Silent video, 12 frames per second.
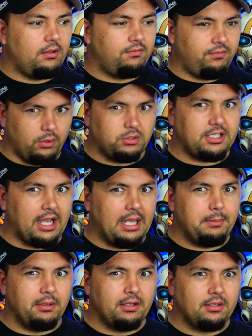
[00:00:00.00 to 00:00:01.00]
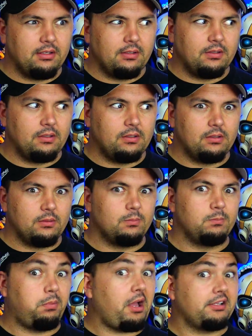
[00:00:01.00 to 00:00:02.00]
full-time?
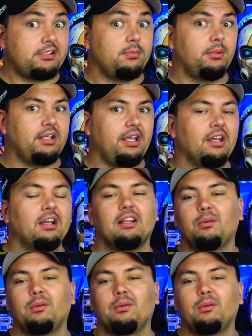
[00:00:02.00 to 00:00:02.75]
Possibly.